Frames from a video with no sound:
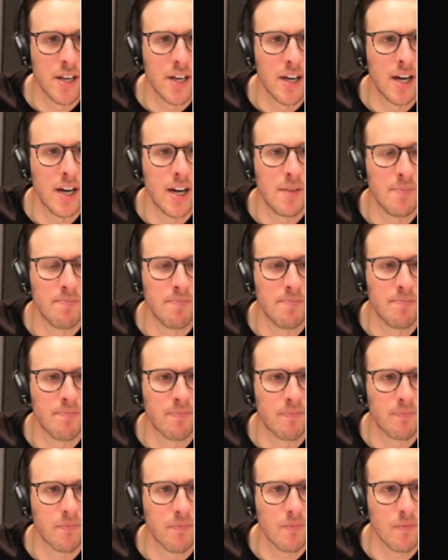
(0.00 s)
Um,
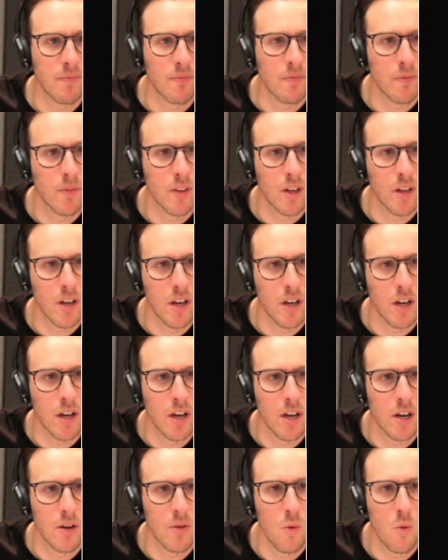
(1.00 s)

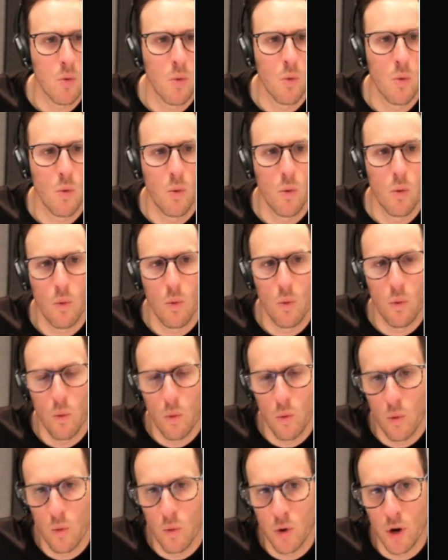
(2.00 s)
uh,
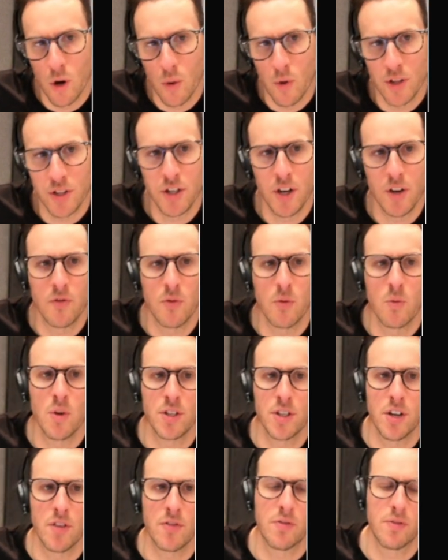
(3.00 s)
you know, once I've
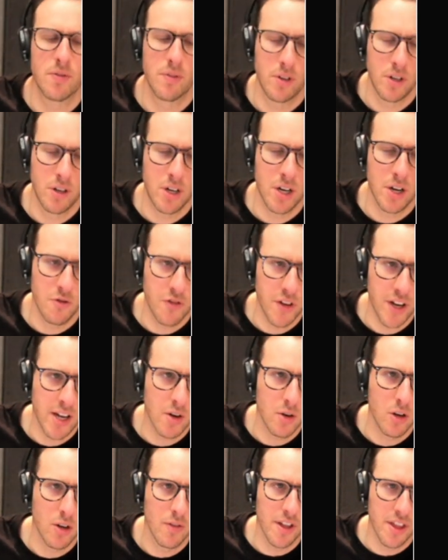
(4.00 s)
once I've
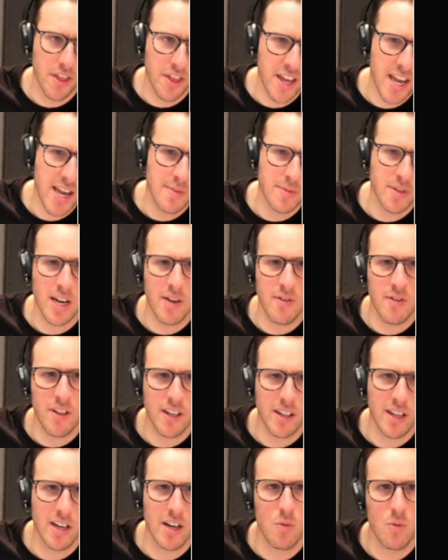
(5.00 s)
configured all of the themes and
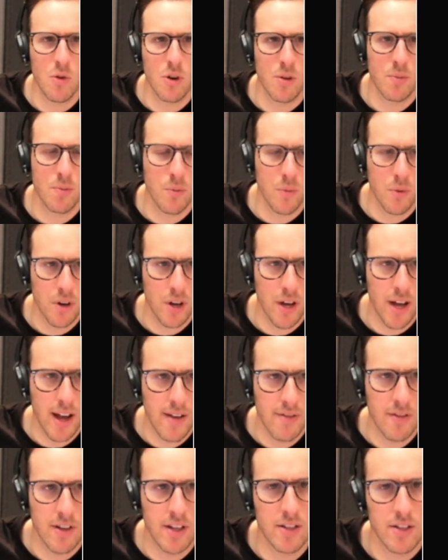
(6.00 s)
everything that I want to want to
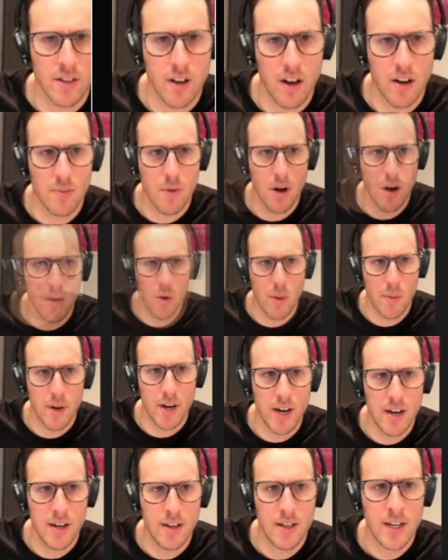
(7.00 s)
have inside of my
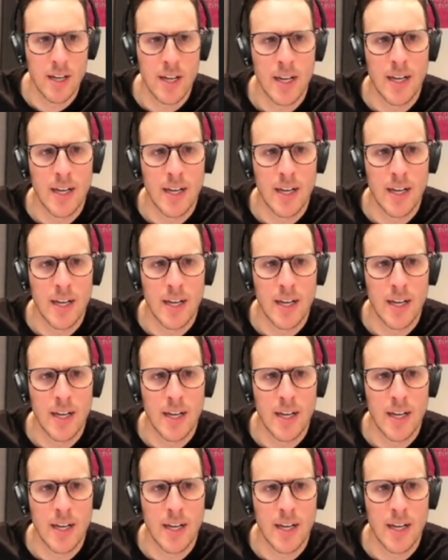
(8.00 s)
webinar.